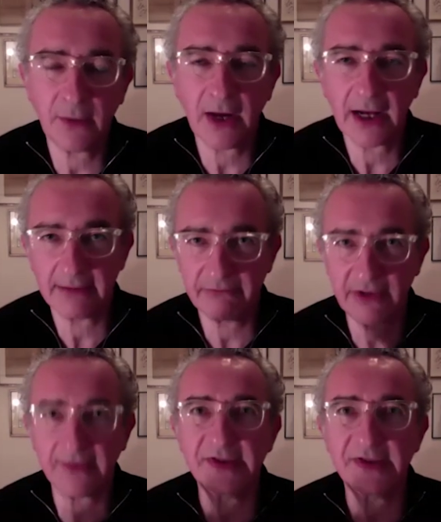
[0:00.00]
well and
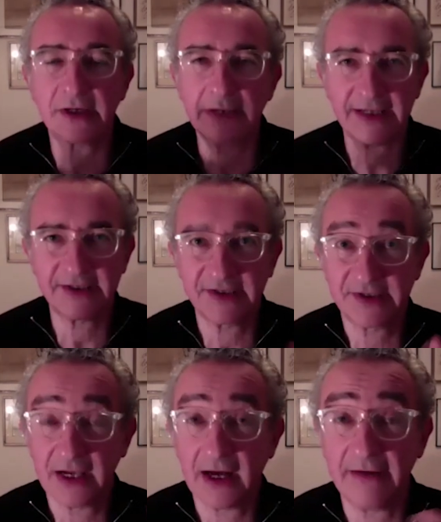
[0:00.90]
bring these old letters to
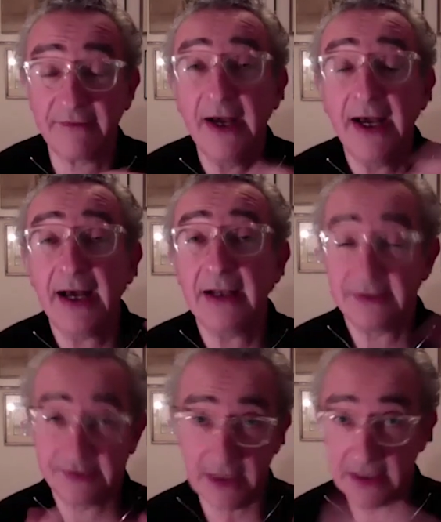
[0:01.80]
life,
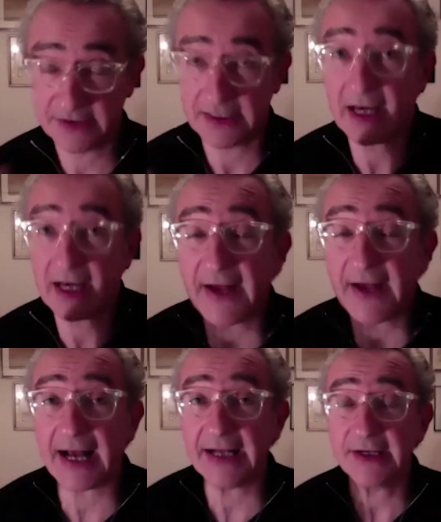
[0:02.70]
to, to life, and,
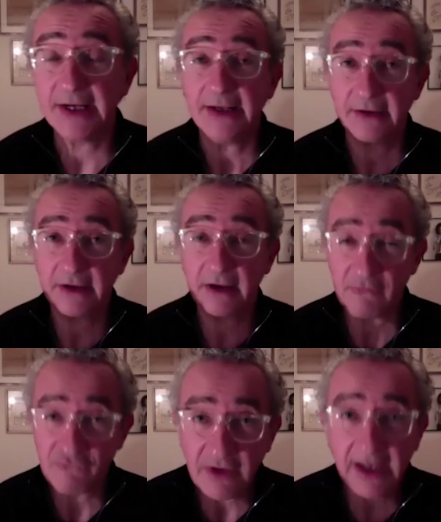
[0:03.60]
and
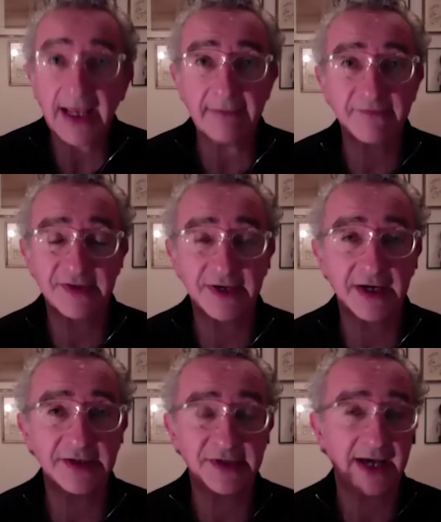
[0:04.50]
really
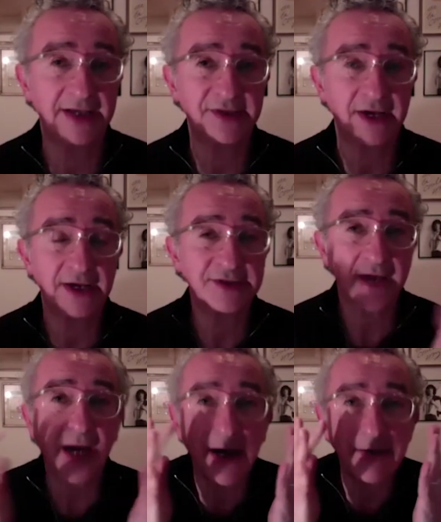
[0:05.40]
emphasize as, as
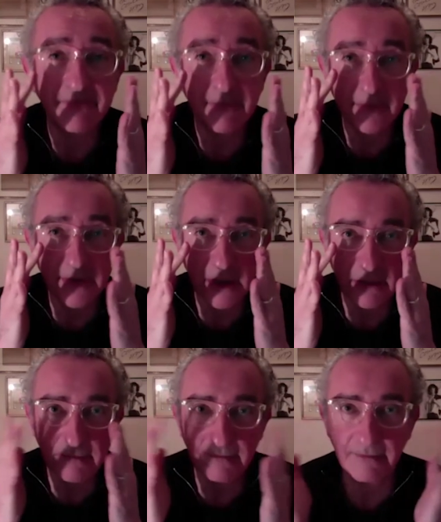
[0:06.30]
um, you know,
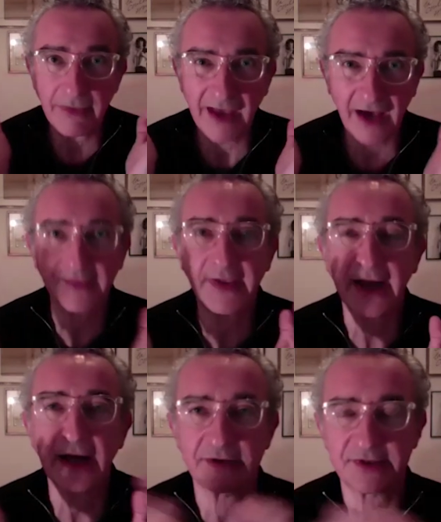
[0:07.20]
nothing
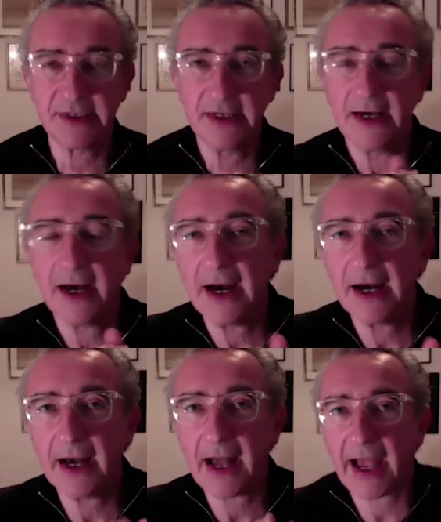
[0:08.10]
else,
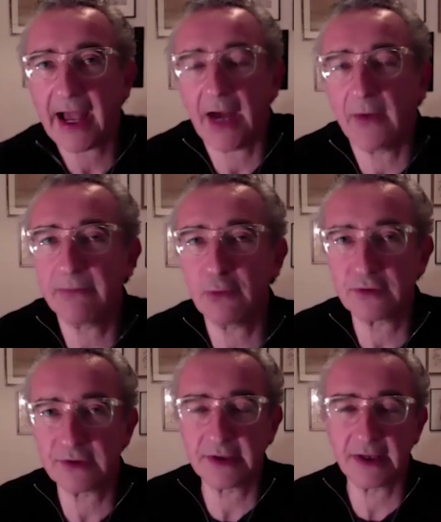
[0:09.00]
uh, how
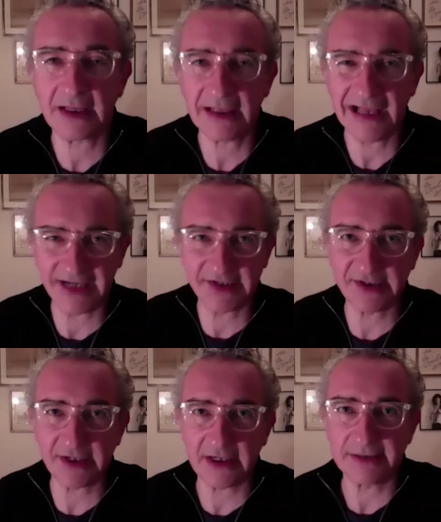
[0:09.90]
important uh, letters
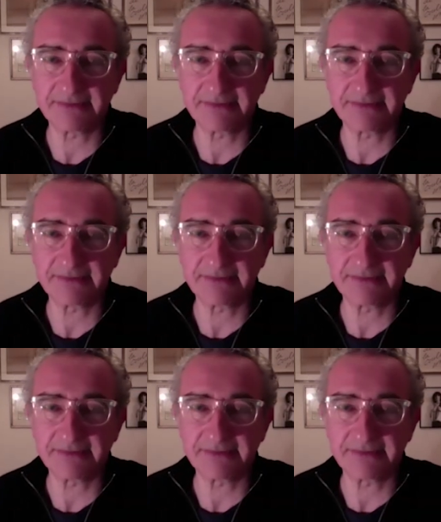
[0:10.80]
are.